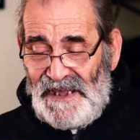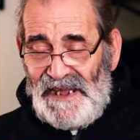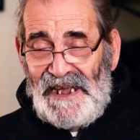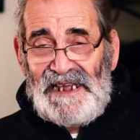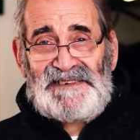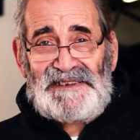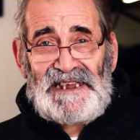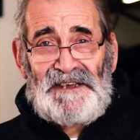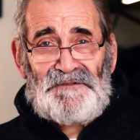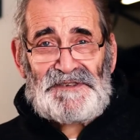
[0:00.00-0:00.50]

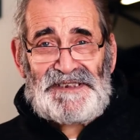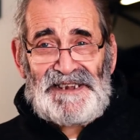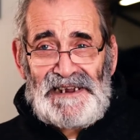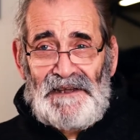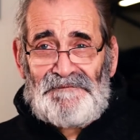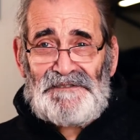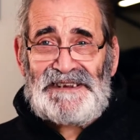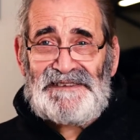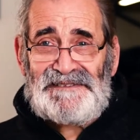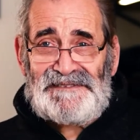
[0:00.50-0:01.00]
It was a
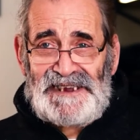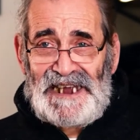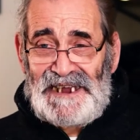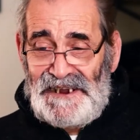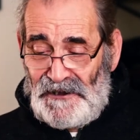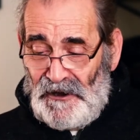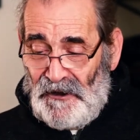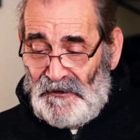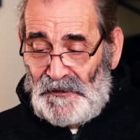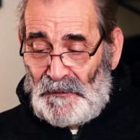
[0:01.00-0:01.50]
lovely
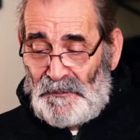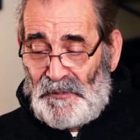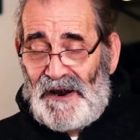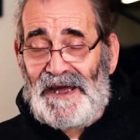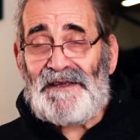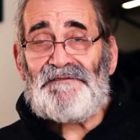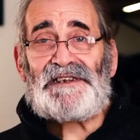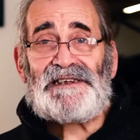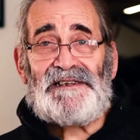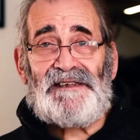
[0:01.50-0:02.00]
take on the
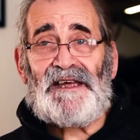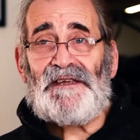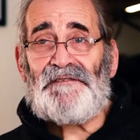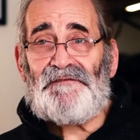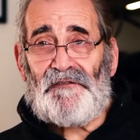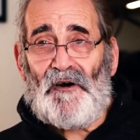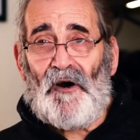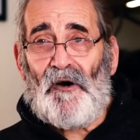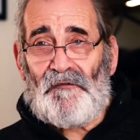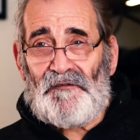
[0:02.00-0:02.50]
private
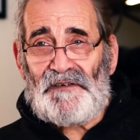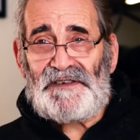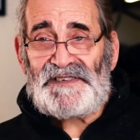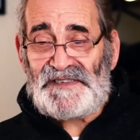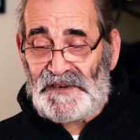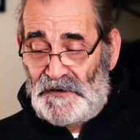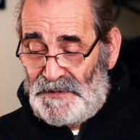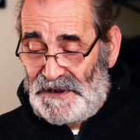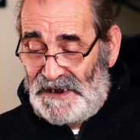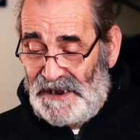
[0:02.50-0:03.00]
life of
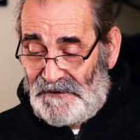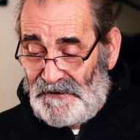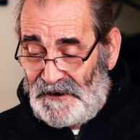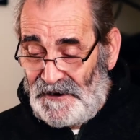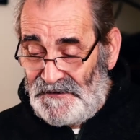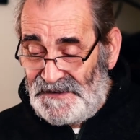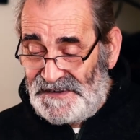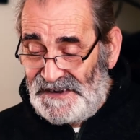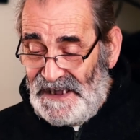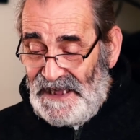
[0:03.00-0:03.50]

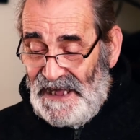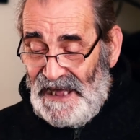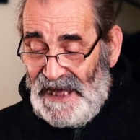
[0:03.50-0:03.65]
superheroes.